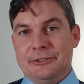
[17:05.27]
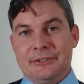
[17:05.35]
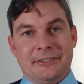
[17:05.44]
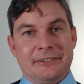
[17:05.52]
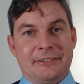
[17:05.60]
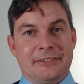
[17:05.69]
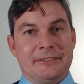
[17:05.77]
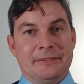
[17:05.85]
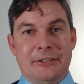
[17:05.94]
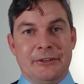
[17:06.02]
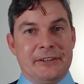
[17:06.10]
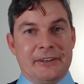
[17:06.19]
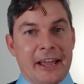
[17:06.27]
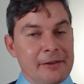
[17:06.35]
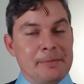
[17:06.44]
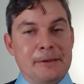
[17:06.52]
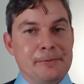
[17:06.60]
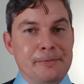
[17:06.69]
You can
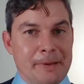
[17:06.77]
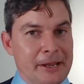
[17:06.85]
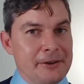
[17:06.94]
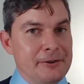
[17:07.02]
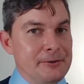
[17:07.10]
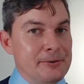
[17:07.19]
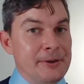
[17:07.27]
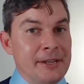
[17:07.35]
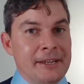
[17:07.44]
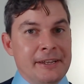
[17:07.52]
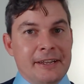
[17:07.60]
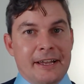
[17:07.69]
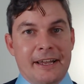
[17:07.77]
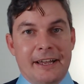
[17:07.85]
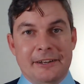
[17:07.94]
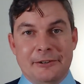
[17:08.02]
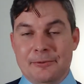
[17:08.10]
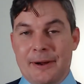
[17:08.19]
have people pay you
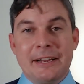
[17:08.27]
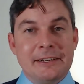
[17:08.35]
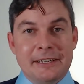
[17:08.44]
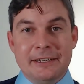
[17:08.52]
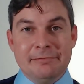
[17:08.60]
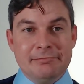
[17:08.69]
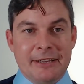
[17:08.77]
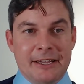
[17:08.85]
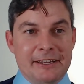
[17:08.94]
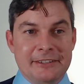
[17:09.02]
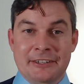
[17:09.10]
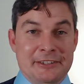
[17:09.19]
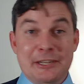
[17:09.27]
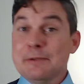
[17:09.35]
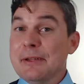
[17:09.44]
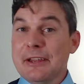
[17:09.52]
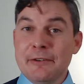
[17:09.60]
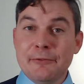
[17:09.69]
directly. You can send
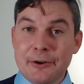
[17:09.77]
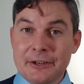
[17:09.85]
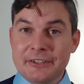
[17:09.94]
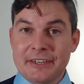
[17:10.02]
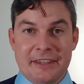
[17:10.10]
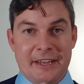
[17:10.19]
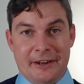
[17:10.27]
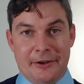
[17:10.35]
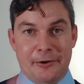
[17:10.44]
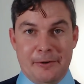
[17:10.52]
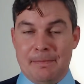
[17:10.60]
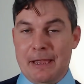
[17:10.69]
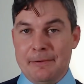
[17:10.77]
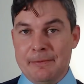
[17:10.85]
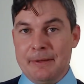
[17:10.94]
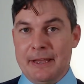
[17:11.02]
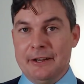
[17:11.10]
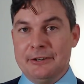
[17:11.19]
them an invoice and they can go to a
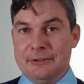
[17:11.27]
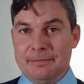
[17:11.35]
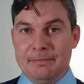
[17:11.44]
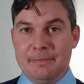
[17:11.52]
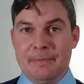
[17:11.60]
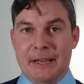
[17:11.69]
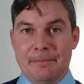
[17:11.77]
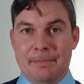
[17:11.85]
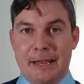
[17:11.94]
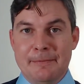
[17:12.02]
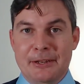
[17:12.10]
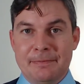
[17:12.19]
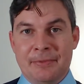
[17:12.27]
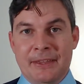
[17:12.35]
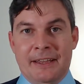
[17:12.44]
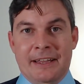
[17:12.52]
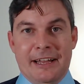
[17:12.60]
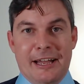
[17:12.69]
payment page and make a payment.
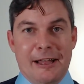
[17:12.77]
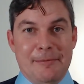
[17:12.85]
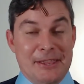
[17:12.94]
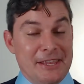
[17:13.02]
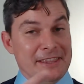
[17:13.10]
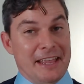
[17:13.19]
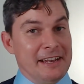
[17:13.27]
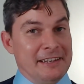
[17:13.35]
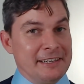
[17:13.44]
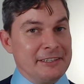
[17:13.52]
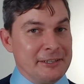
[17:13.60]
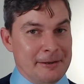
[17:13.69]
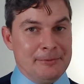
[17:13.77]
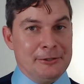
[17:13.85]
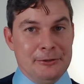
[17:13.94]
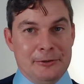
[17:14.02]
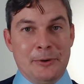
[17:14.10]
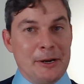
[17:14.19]
And then that links up
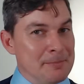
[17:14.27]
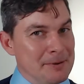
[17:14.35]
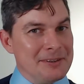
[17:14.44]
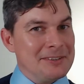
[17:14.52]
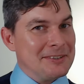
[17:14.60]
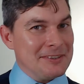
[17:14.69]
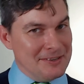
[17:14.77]
to QuickBooks.